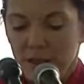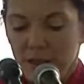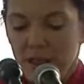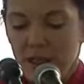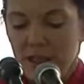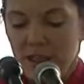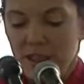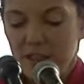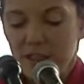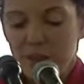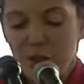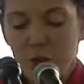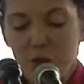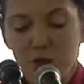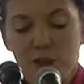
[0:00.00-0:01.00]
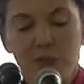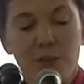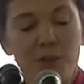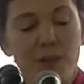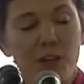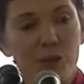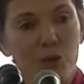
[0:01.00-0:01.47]
It is social
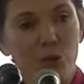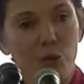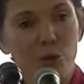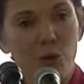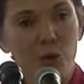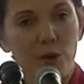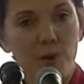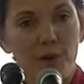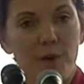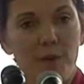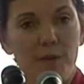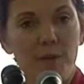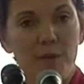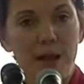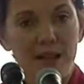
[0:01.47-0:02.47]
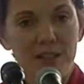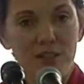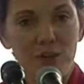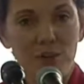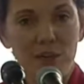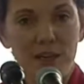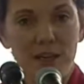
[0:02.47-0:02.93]
control
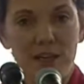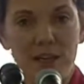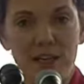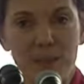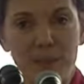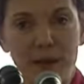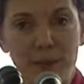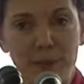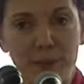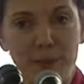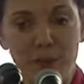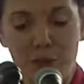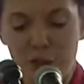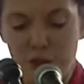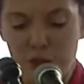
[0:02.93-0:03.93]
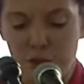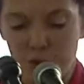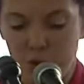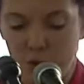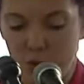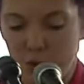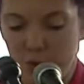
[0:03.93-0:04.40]
masquerading as population
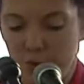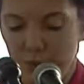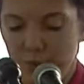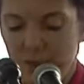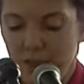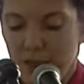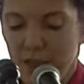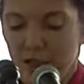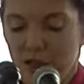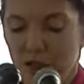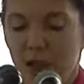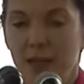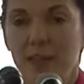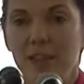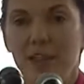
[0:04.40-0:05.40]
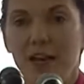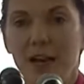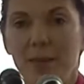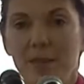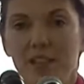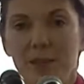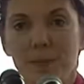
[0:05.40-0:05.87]
control. The Chinese
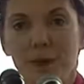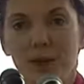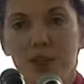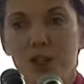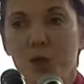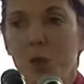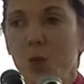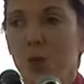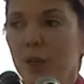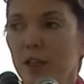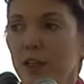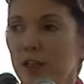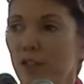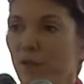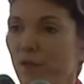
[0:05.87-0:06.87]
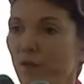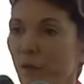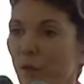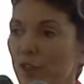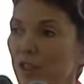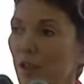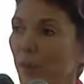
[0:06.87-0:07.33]
Communist Party wields
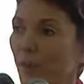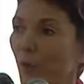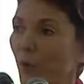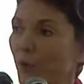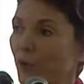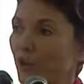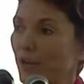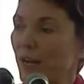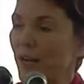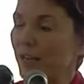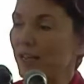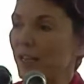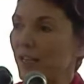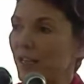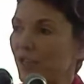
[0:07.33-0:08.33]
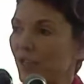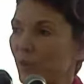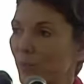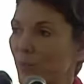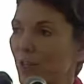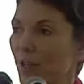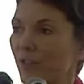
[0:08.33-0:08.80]
forced abortion as an
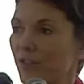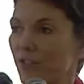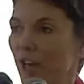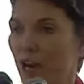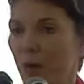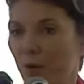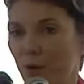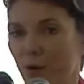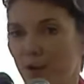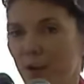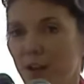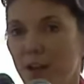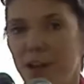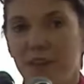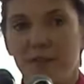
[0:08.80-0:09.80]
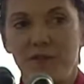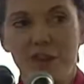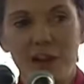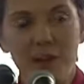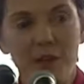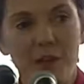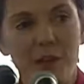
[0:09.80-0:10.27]
instrument of terror.
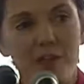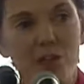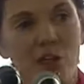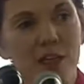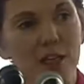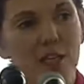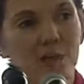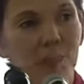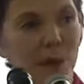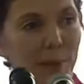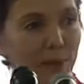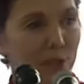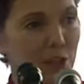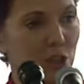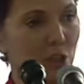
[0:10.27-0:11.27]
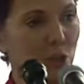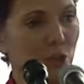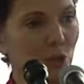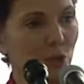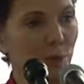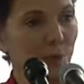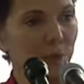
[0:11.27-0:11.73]
The Chinese population
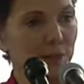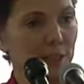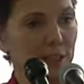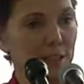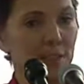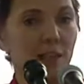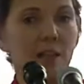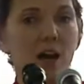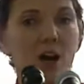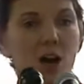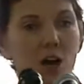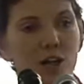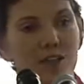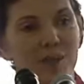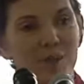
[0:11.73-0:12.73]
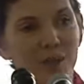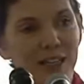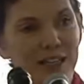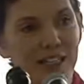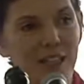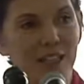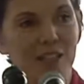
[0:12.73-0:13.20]
control police are
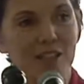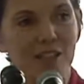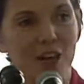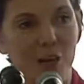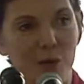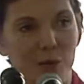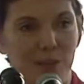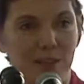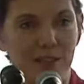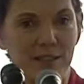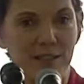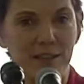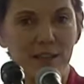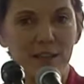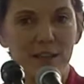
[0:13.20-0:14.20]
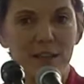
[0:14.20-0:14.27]
domestic terrorists,